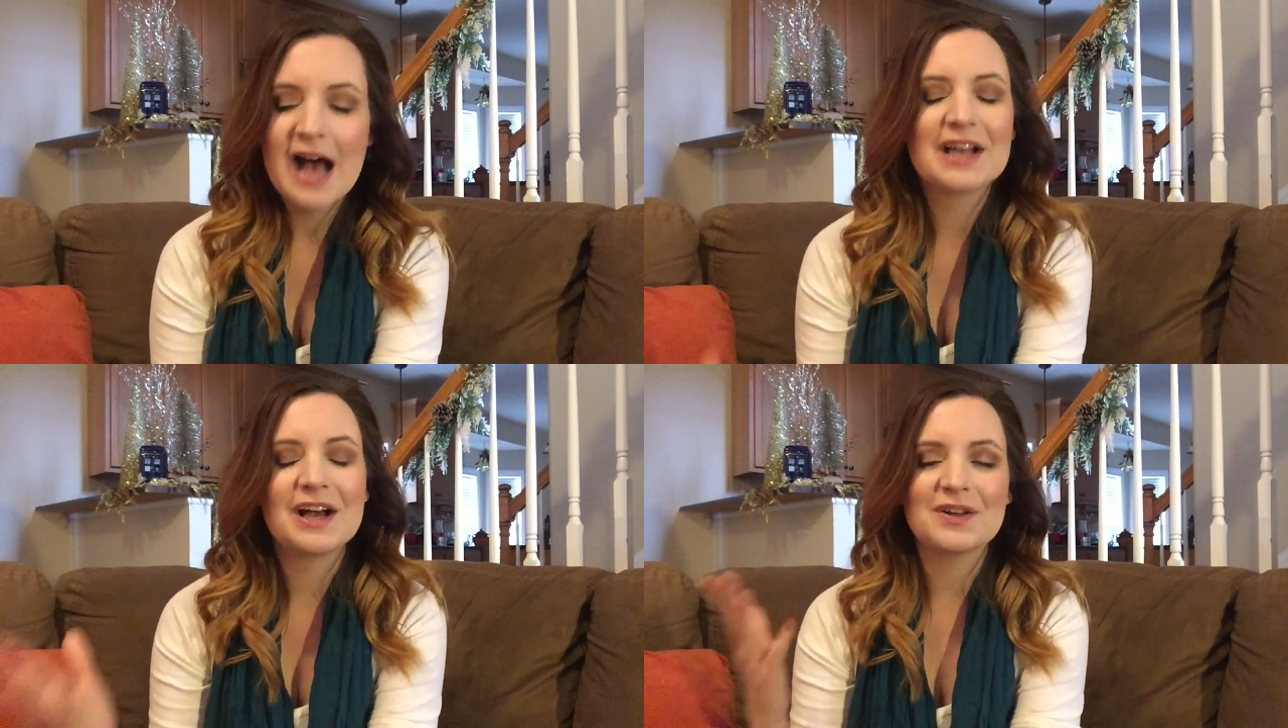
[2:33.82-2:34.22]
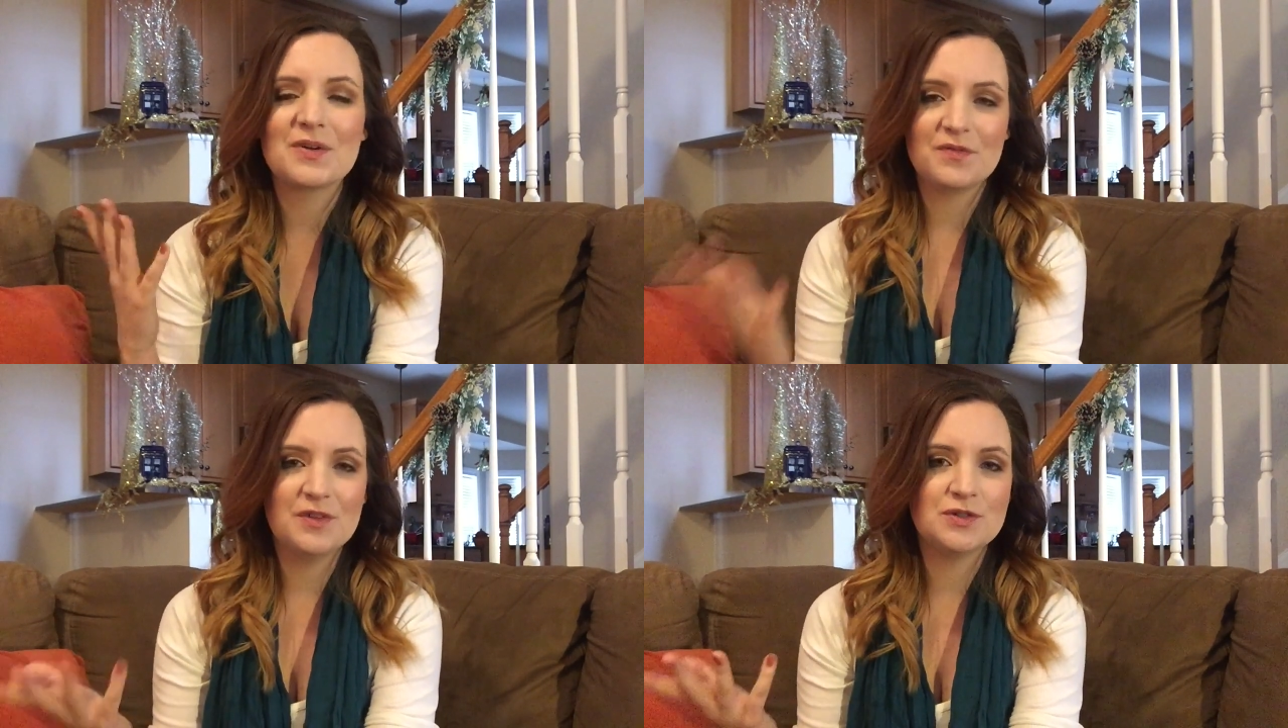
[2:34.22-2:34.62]
I got a
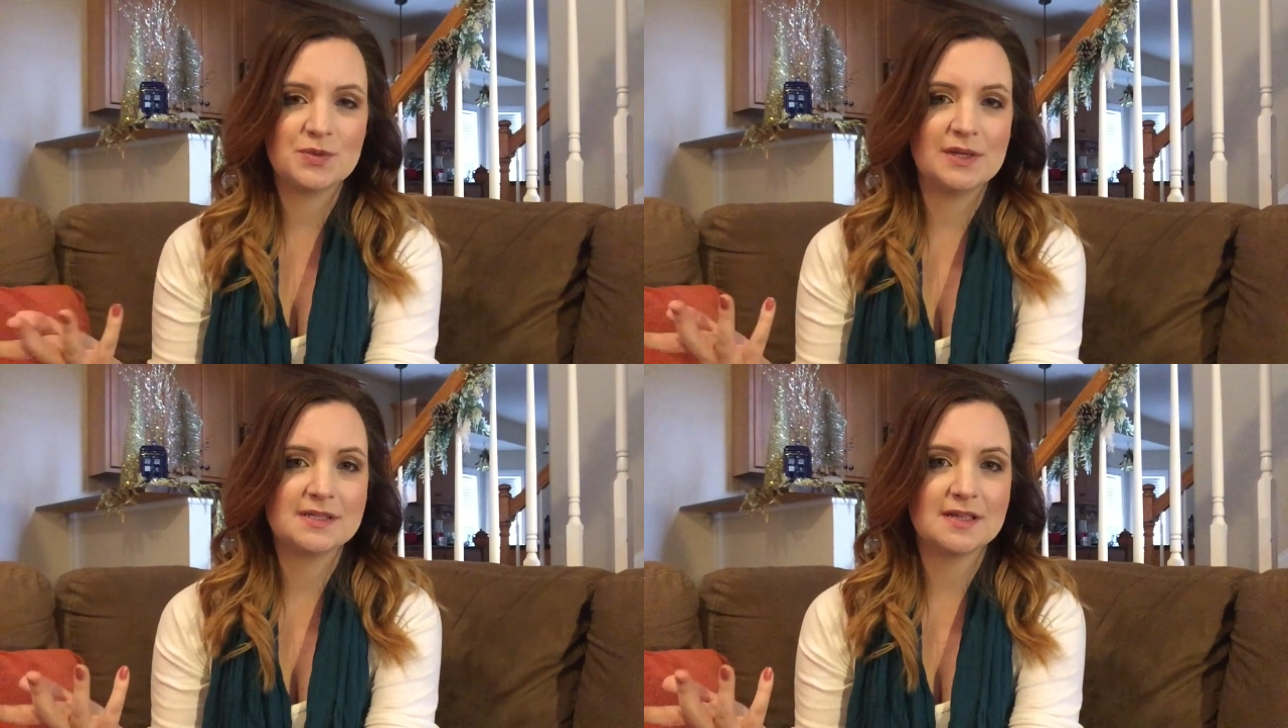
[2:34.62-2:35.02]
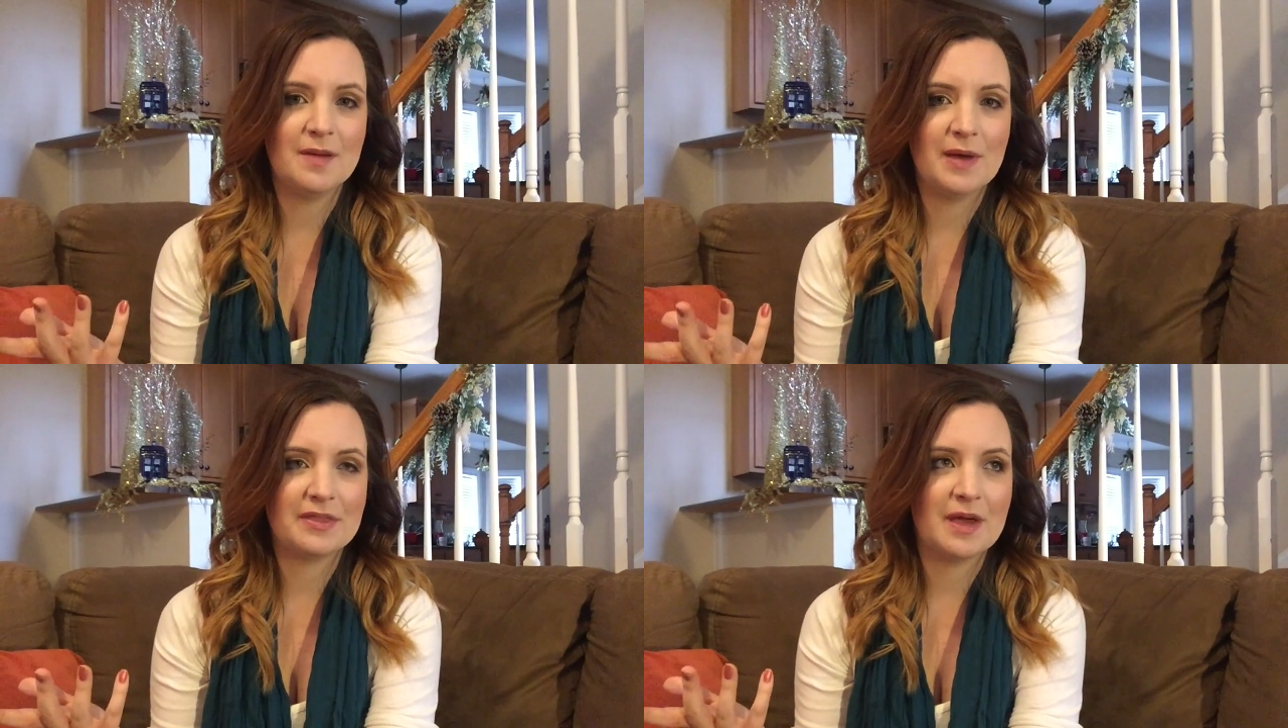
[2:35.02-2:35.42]
few tweets
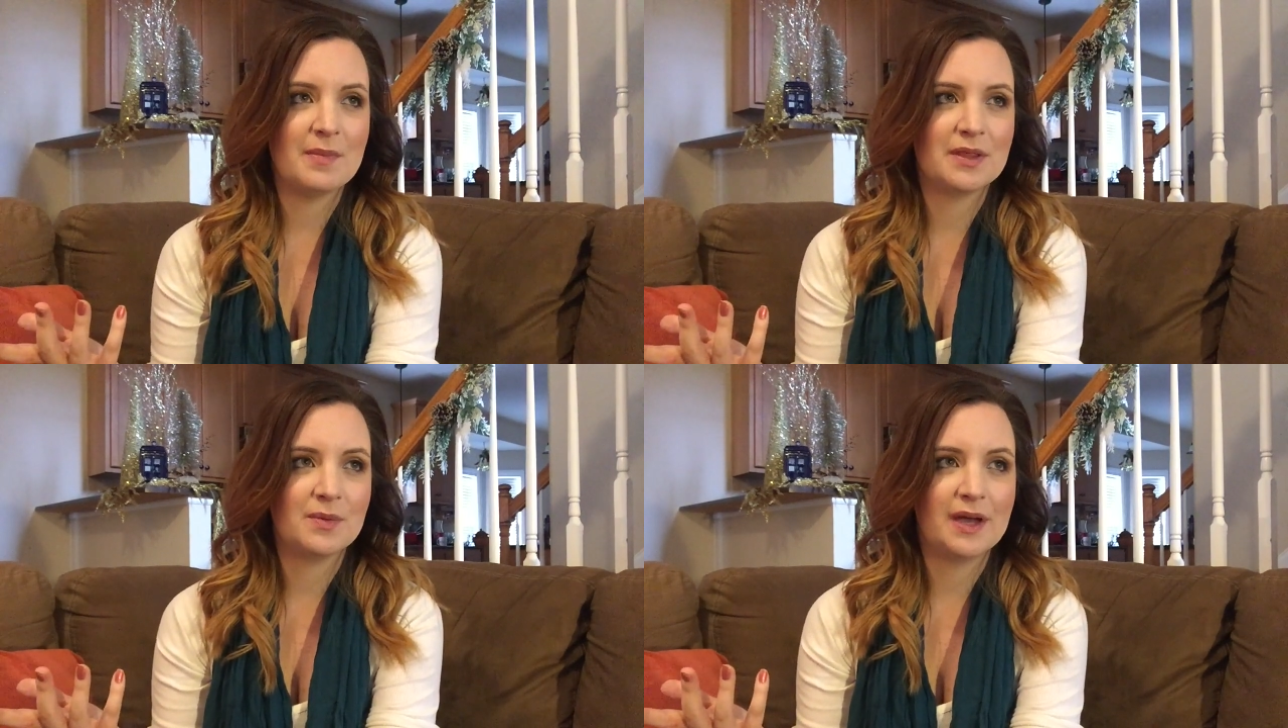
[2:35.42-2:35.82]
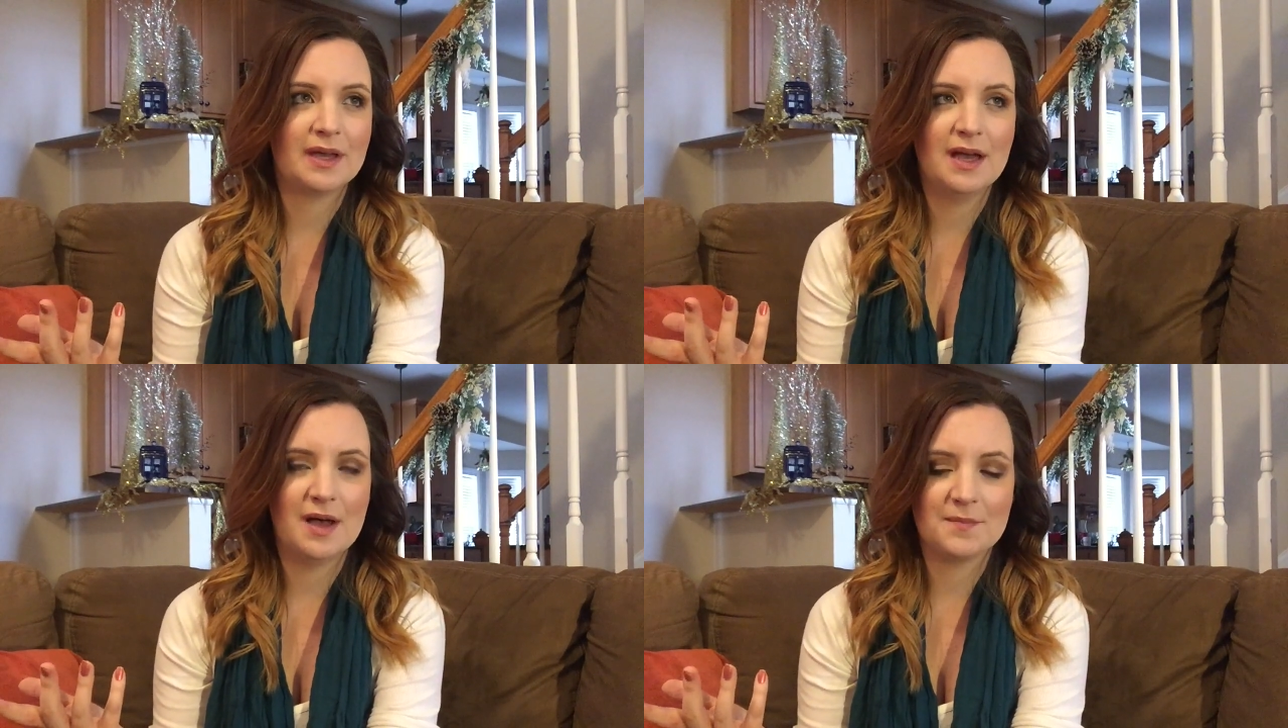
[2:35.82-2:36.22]
about that, by the
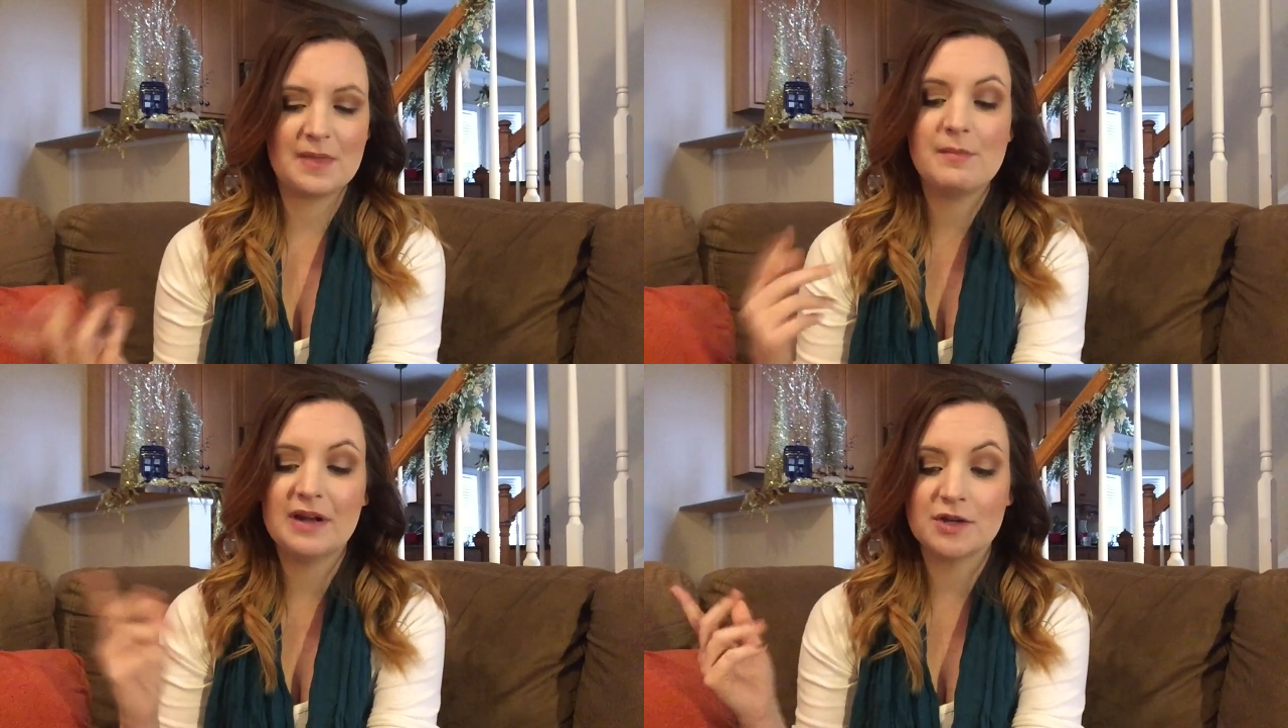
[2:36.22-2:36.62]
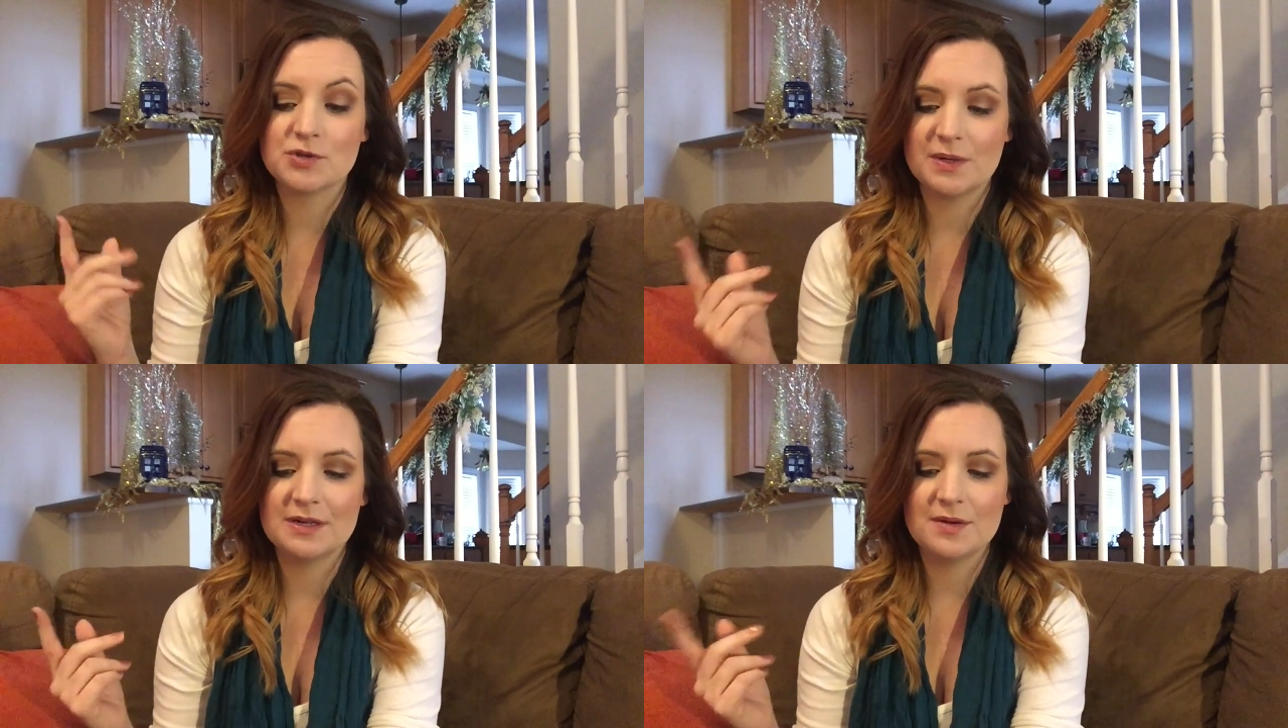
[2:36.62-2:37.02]
way. Um, I mean, I
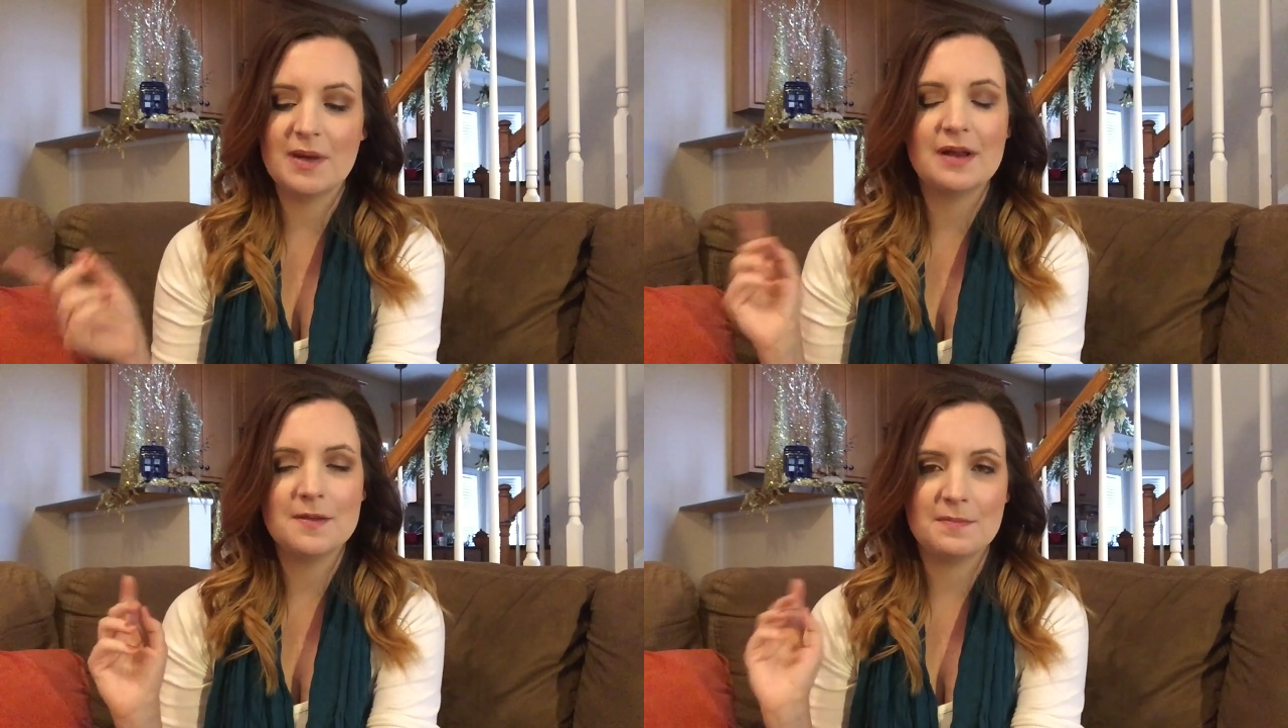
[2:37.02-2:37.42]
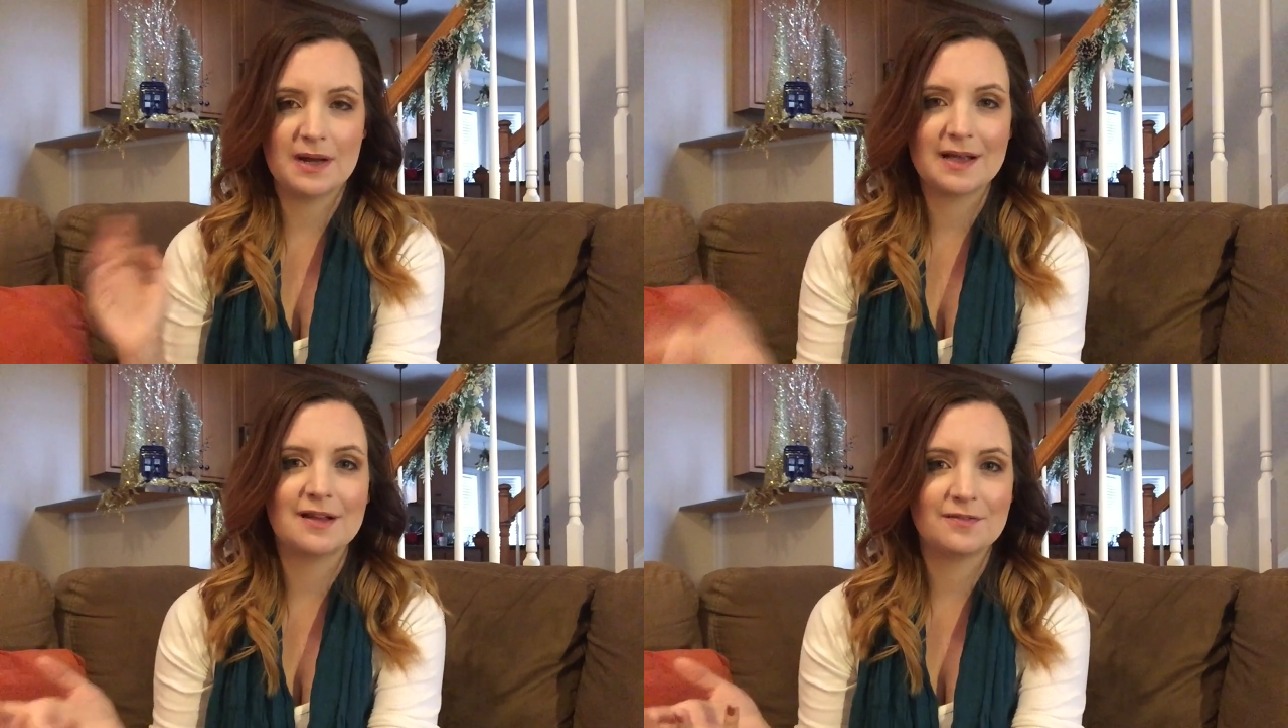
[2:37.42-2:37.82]
tweeted about it, but
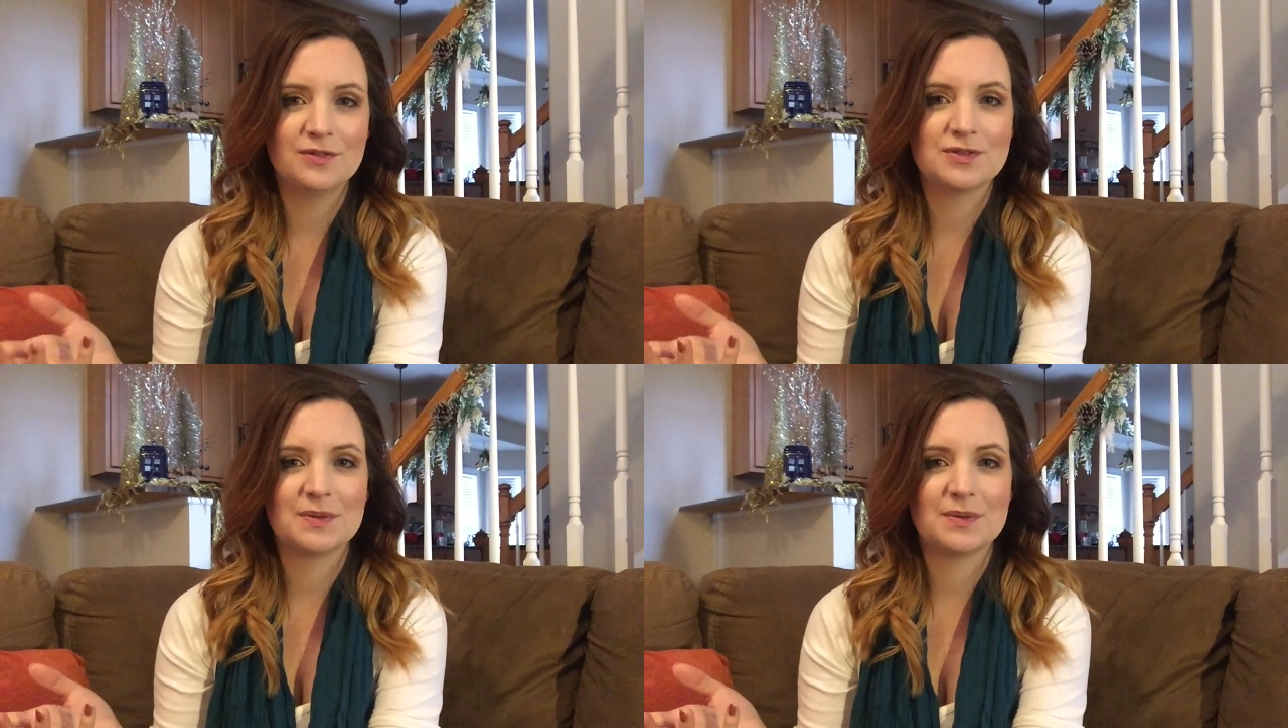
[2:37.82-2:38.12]
I got a few